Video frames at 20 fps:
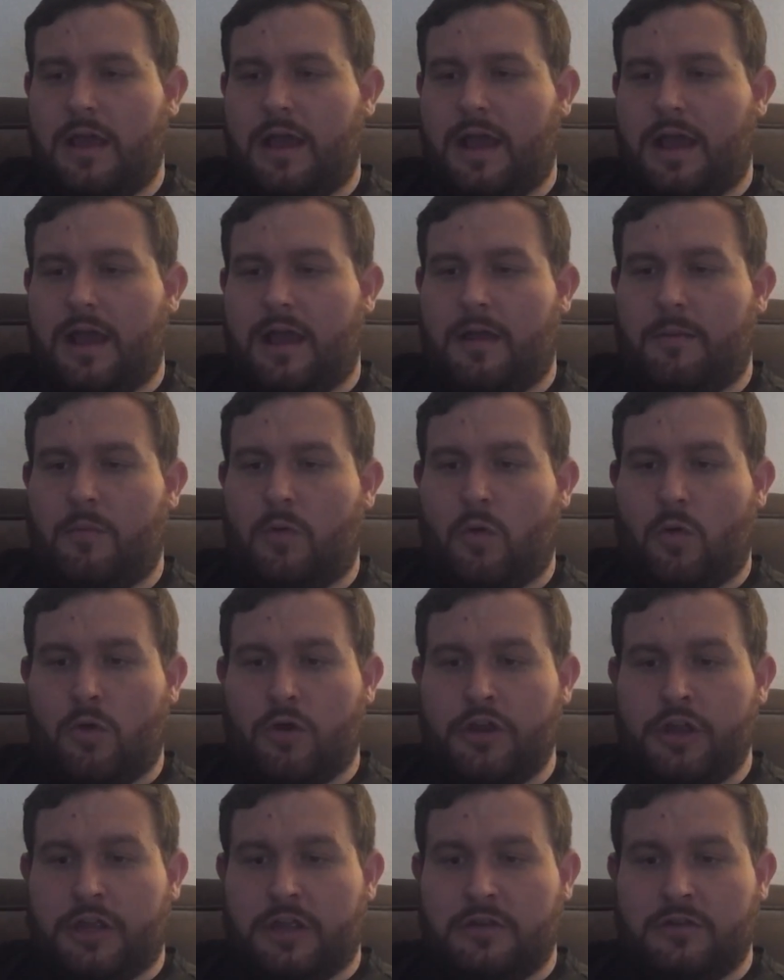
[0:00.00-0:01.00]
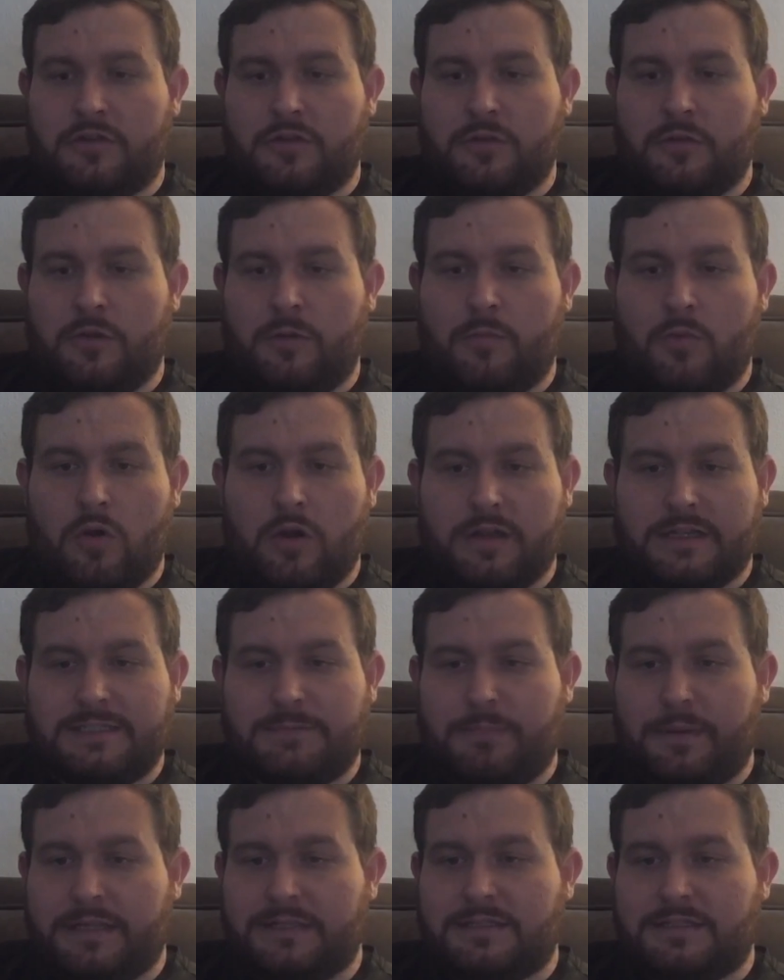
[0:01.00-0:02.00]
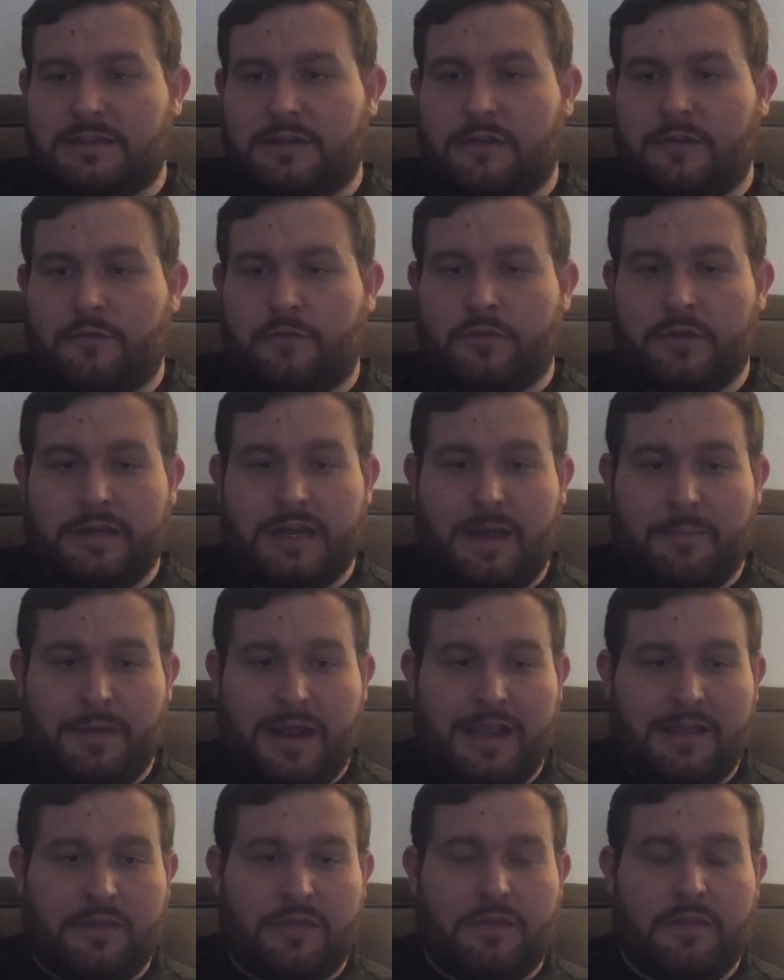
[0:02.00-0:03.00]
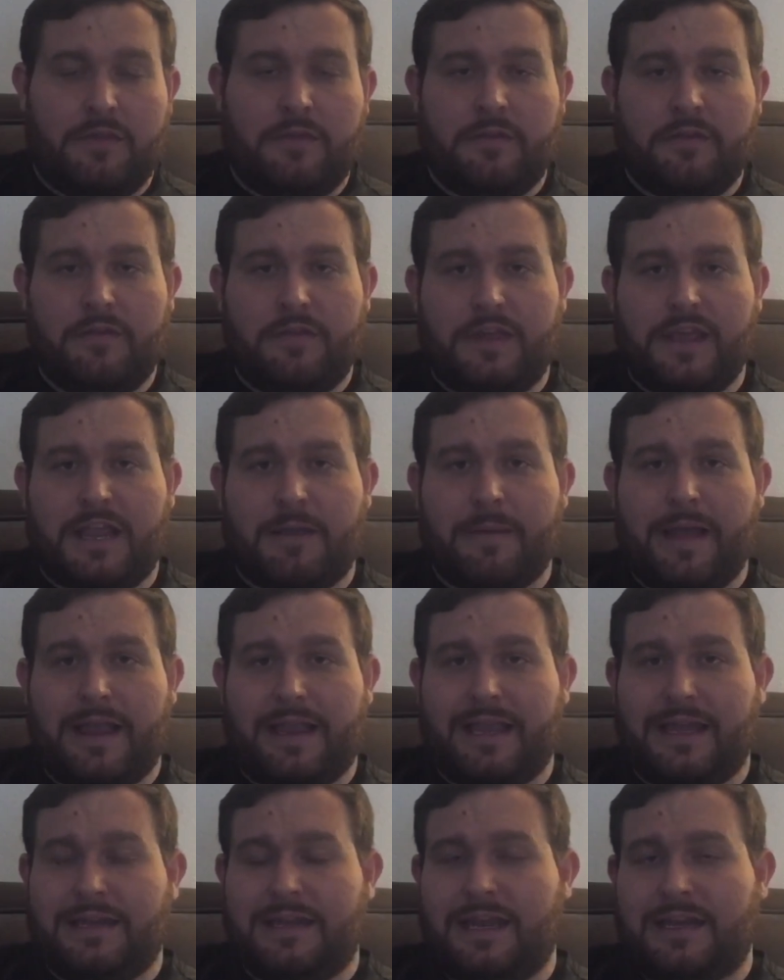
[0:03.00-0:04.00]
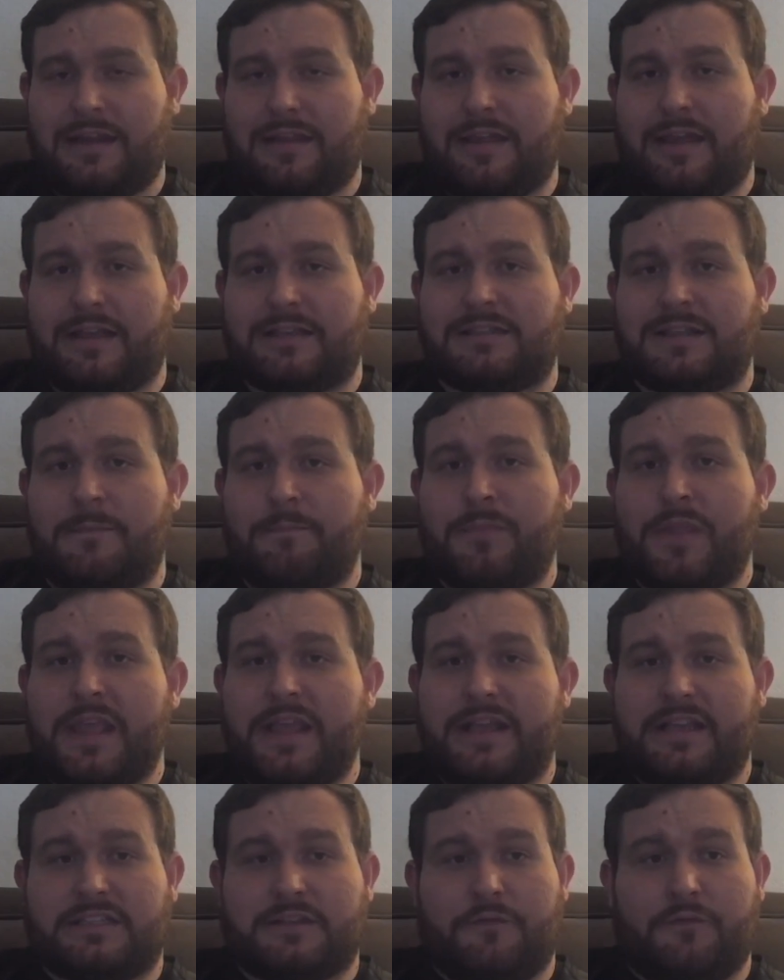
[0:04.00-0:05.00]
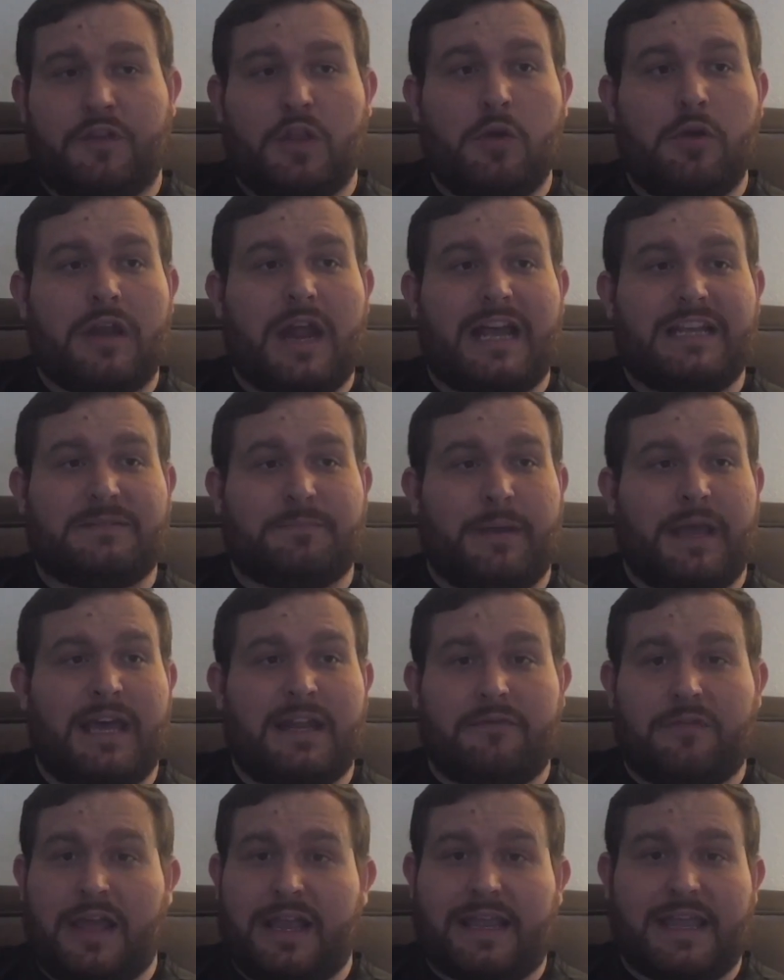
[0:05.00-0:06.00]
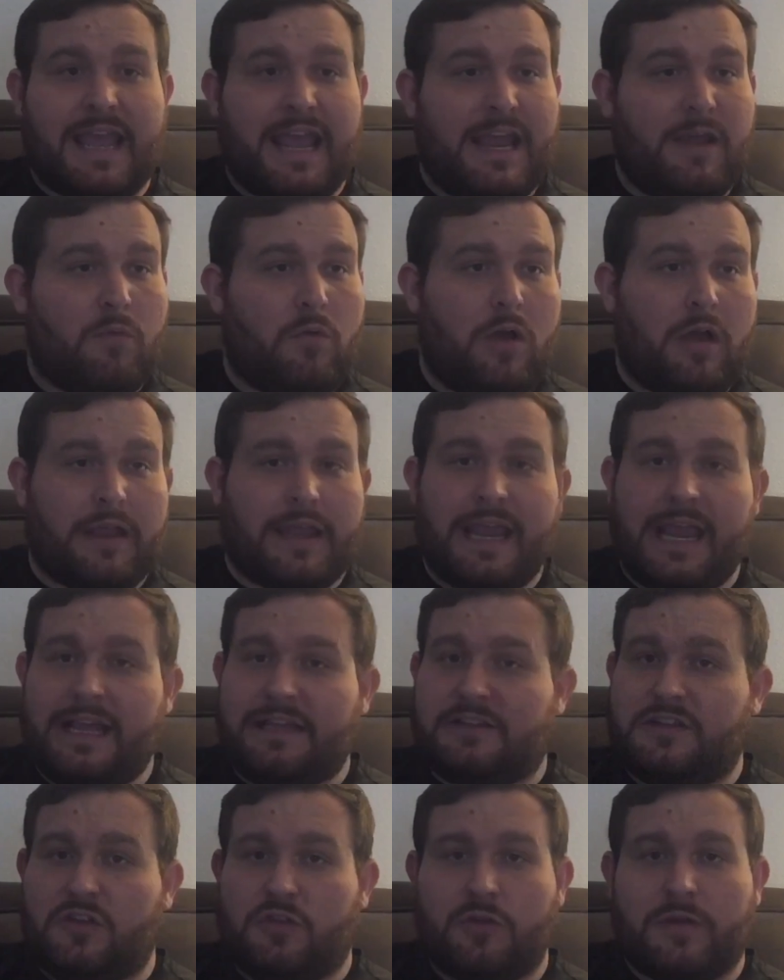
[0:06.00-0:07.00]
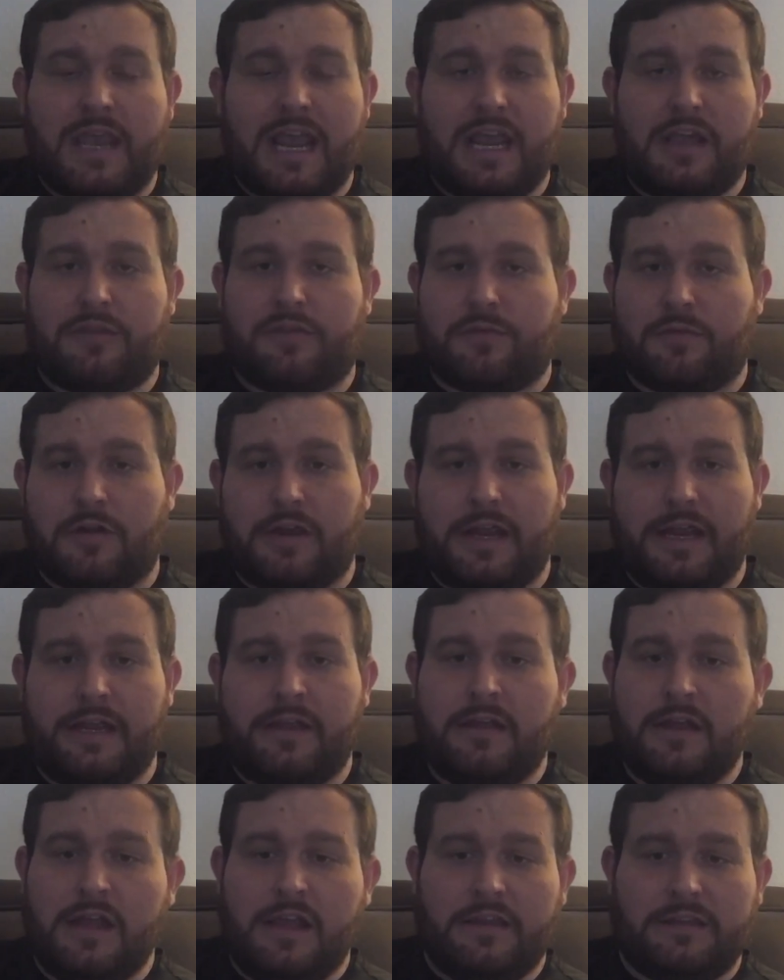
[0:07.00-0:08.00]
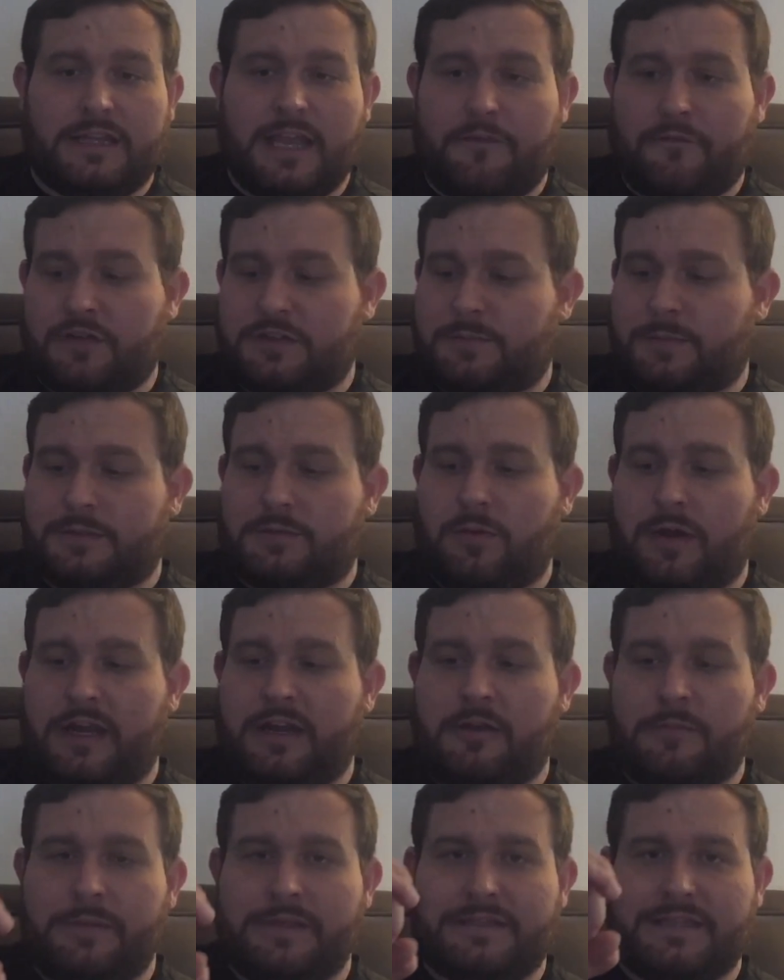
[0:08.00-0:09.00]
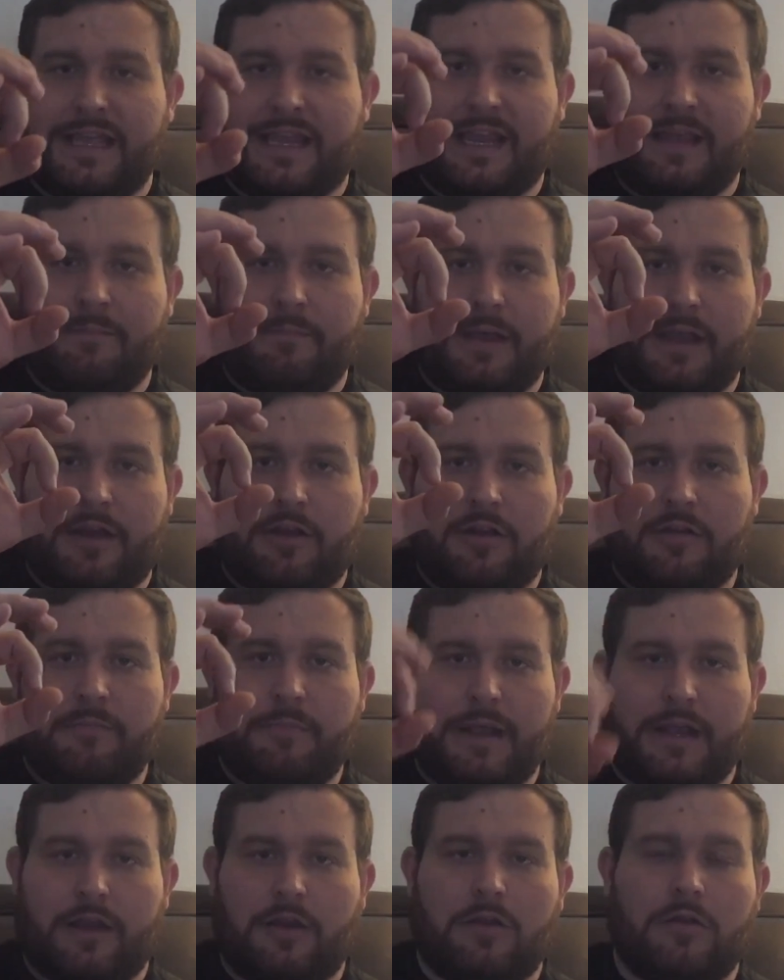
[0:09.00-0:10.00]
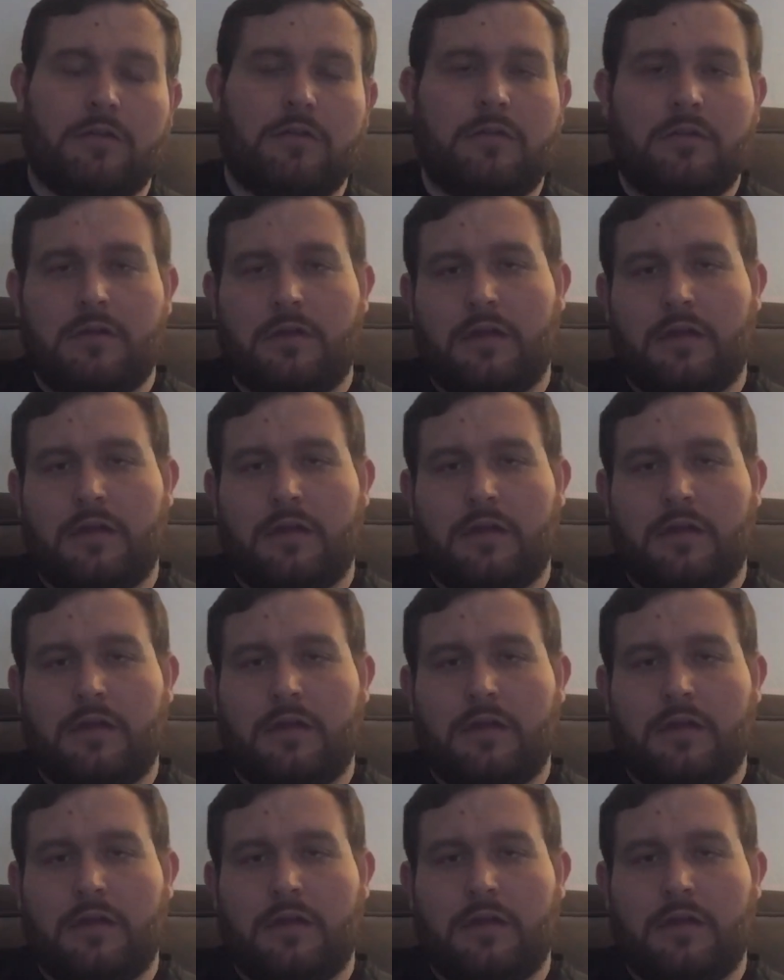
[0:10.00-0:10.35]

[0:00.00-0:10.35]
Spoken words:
Or you can do a more expensive, and I might think about getting into this is a fluidized bed of like K1, K2, K3. Difference between them is they get bigger and bigger